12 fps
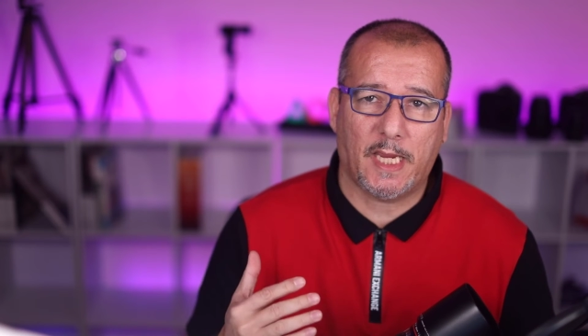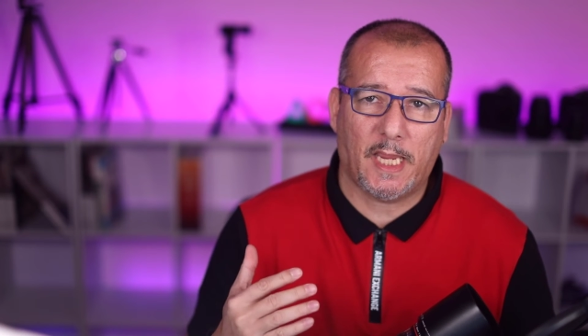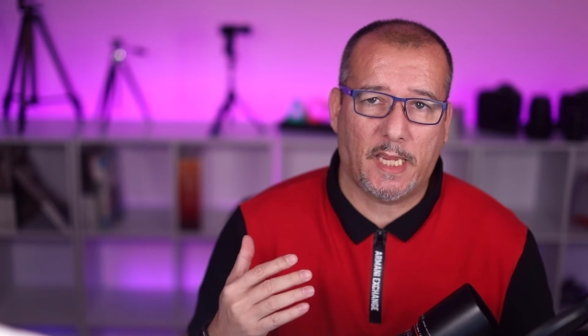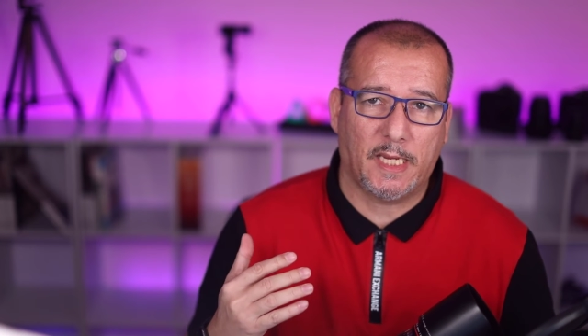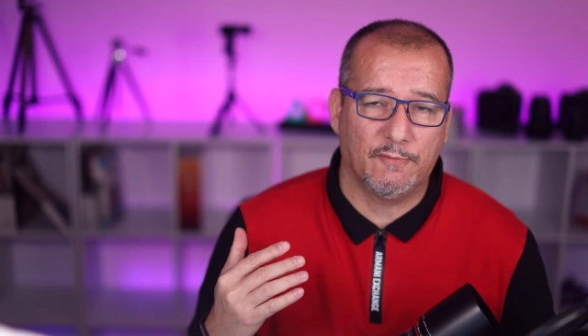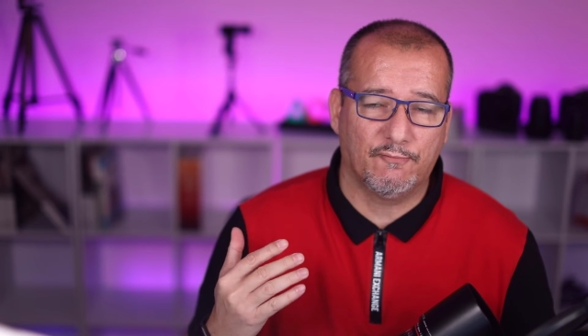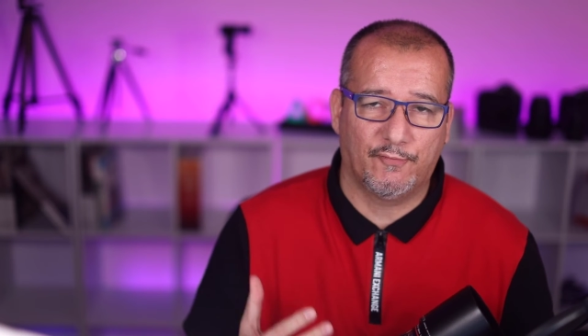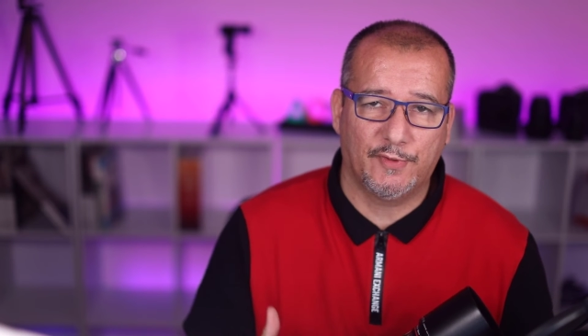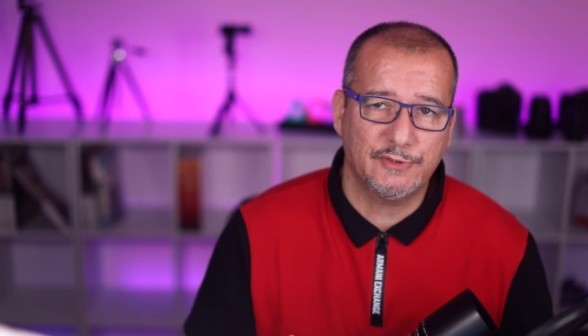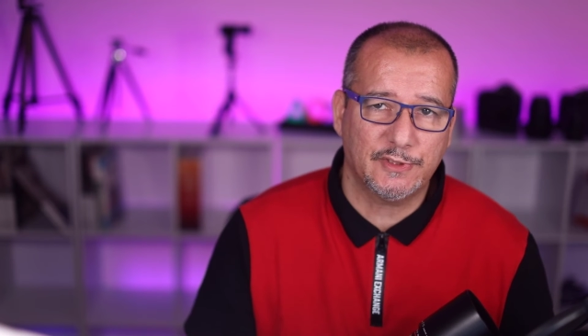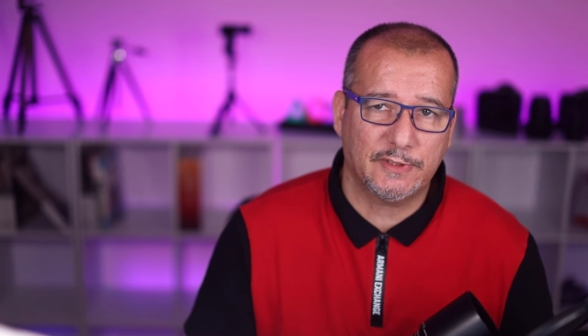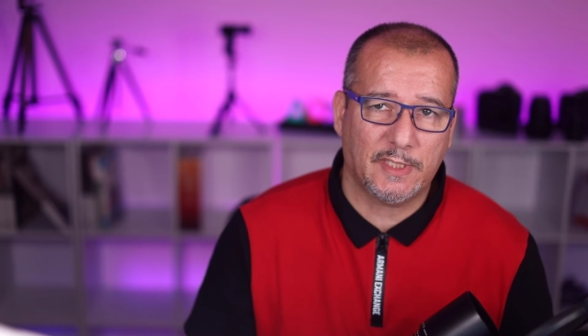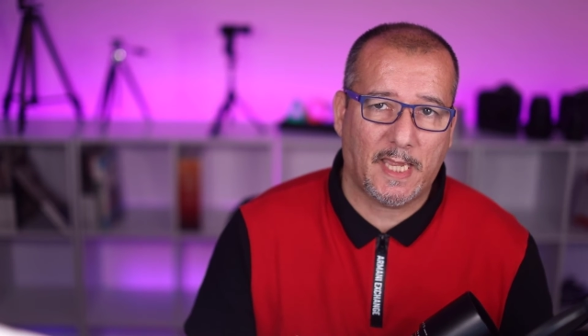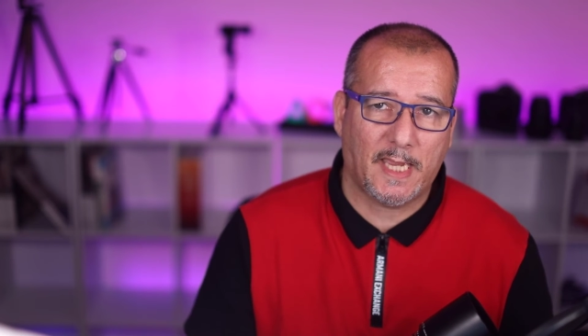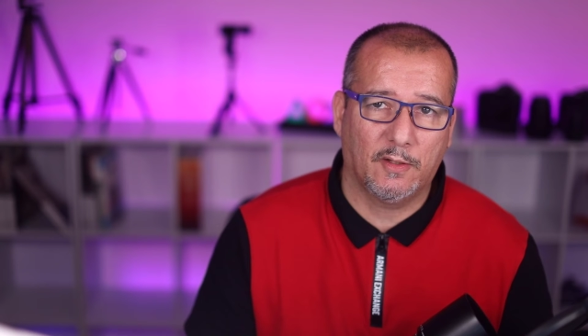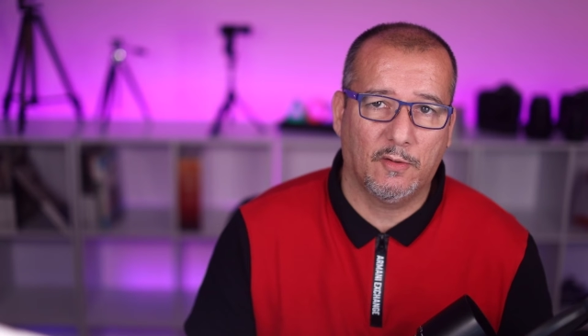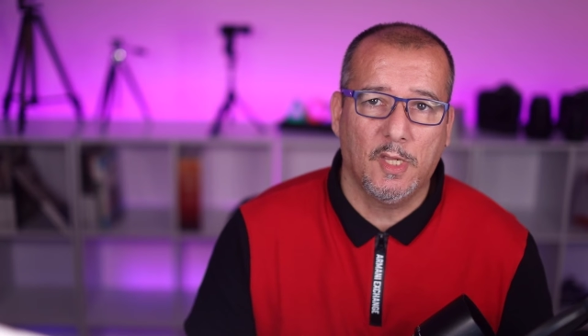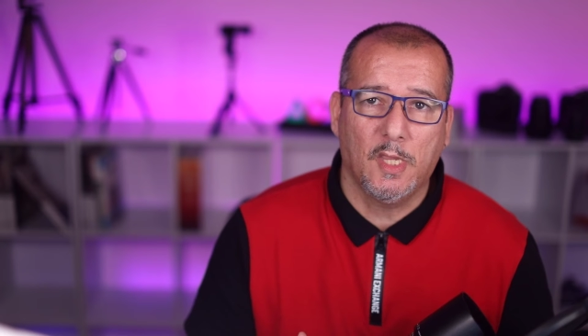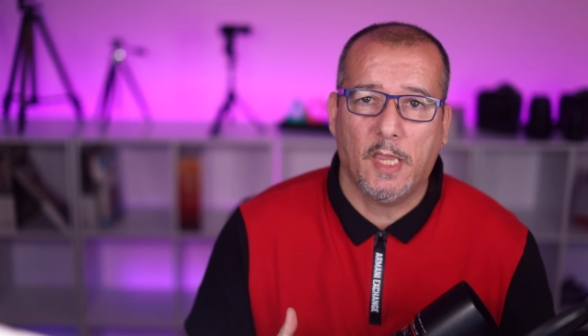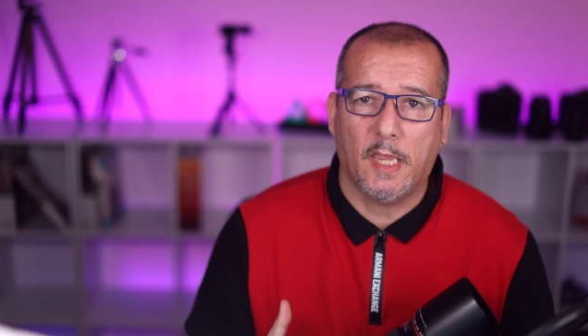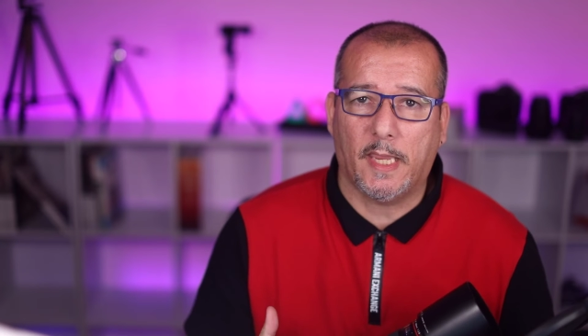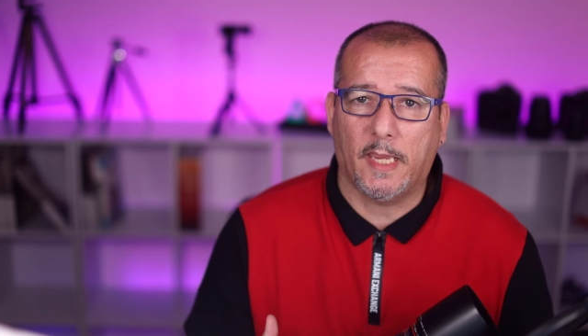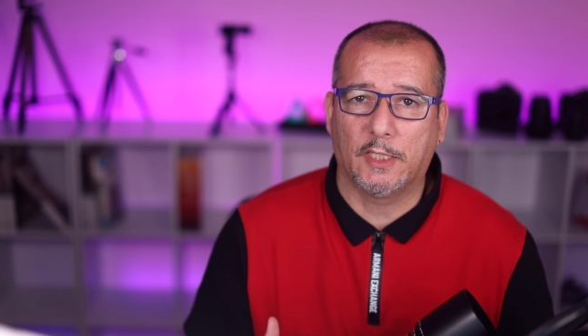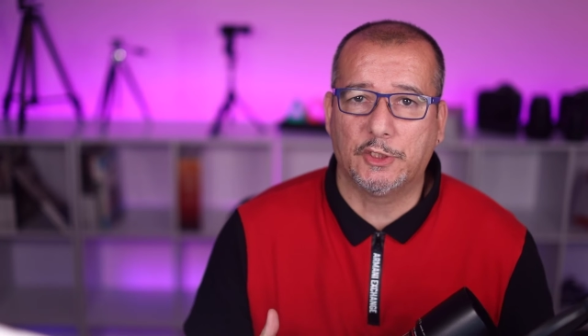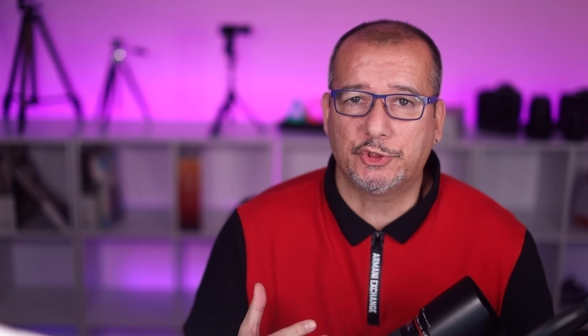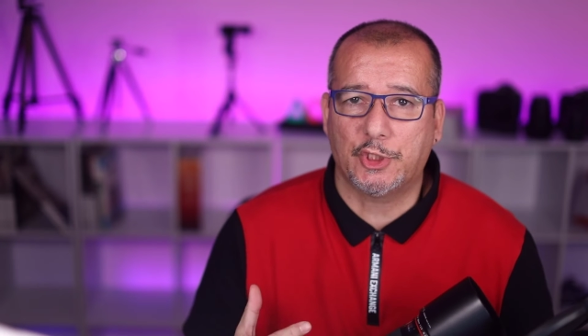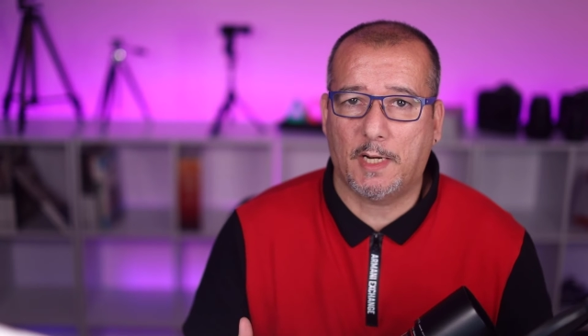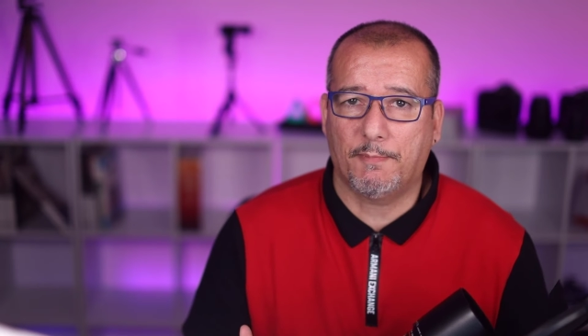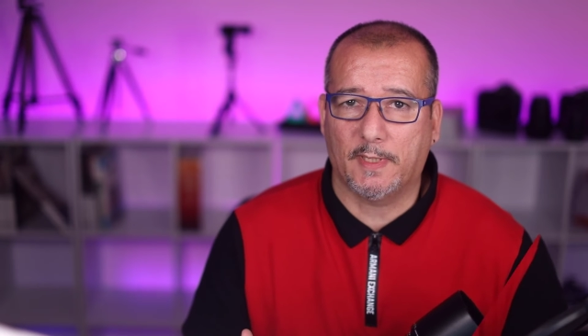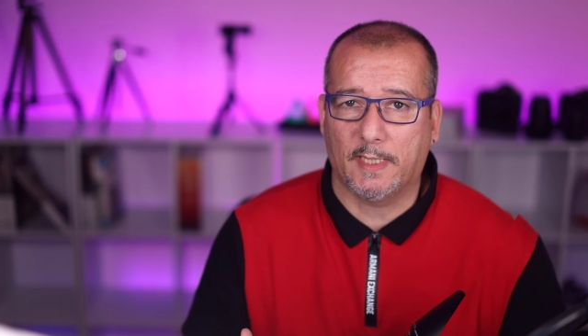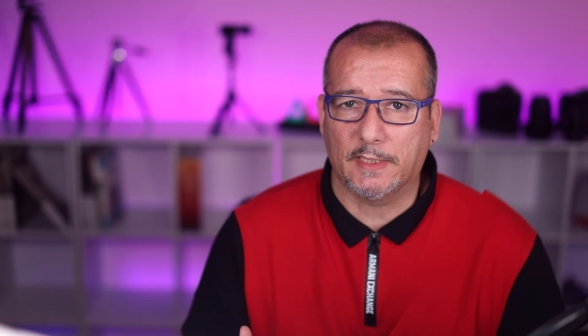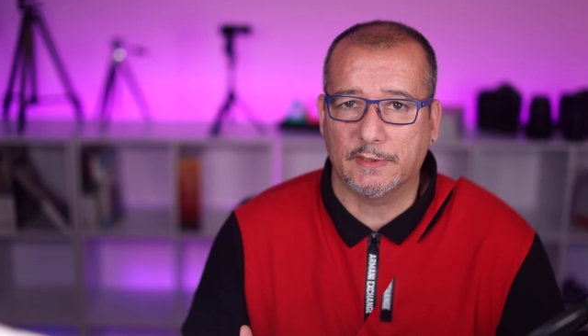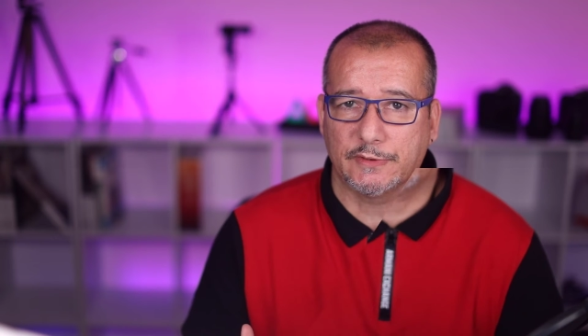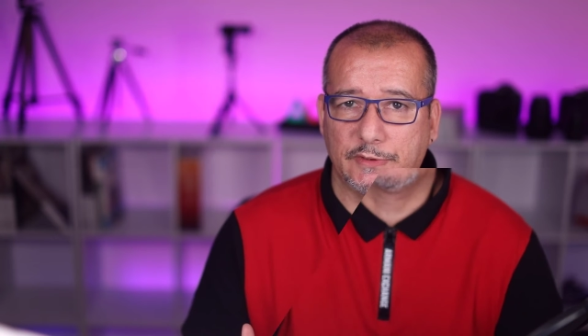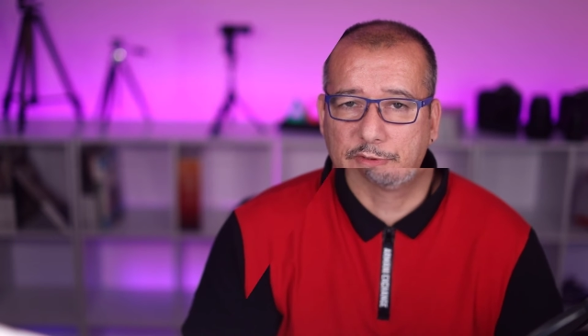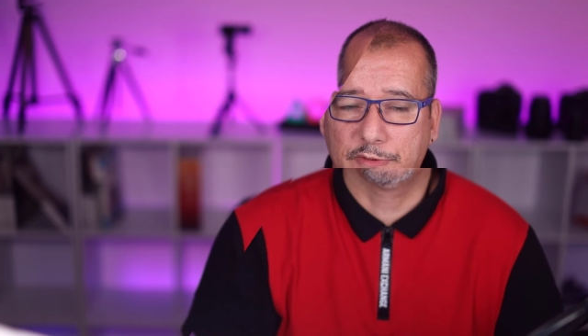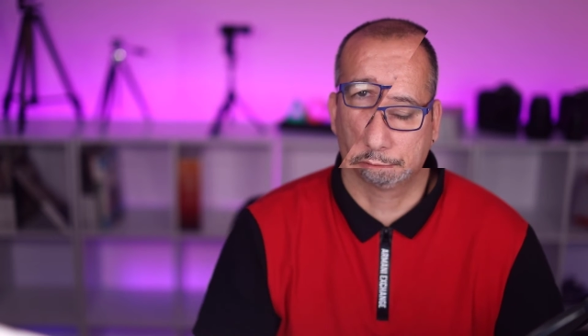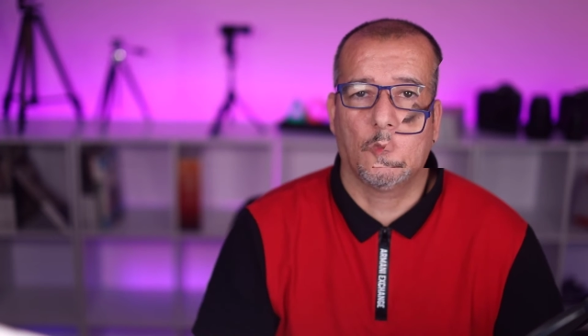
a versatile and sharp lenses.